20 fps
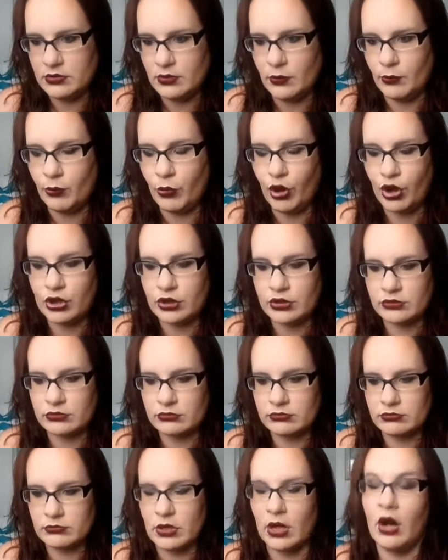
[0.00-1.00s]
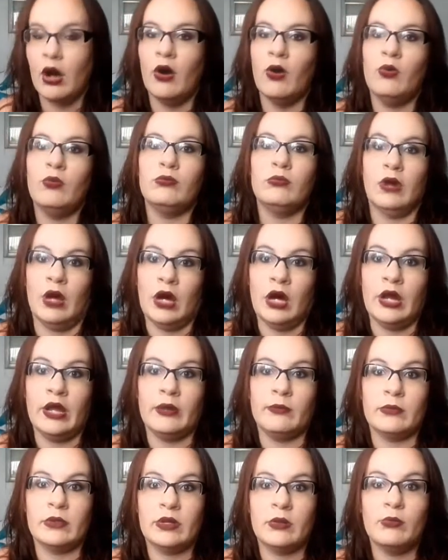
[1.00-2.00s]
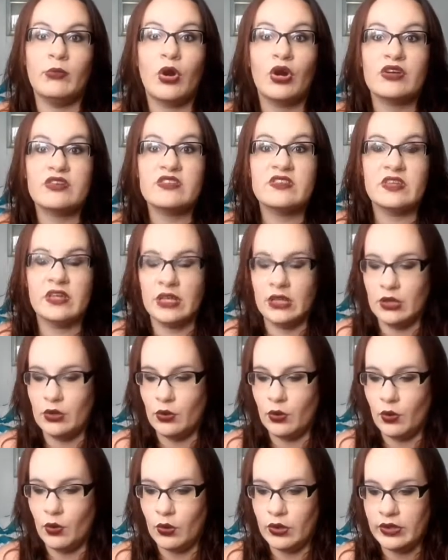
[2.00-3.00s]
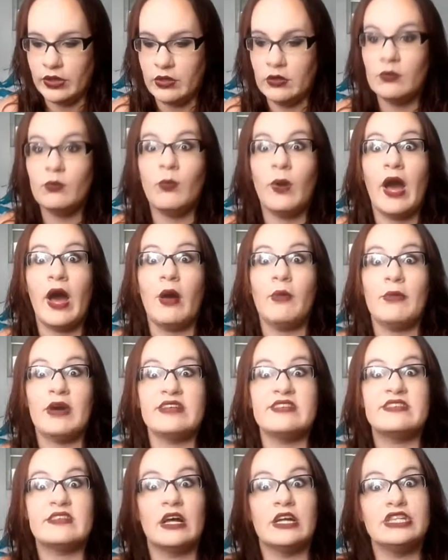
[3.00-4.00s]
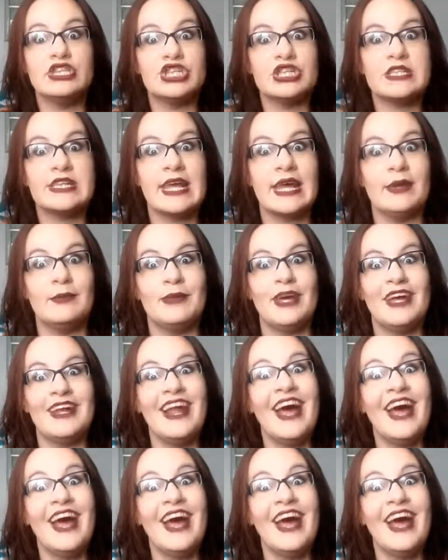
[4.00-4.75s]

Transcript: Mar, oh my, I'm gonna, Marcillo oil. Wow, my son just came in.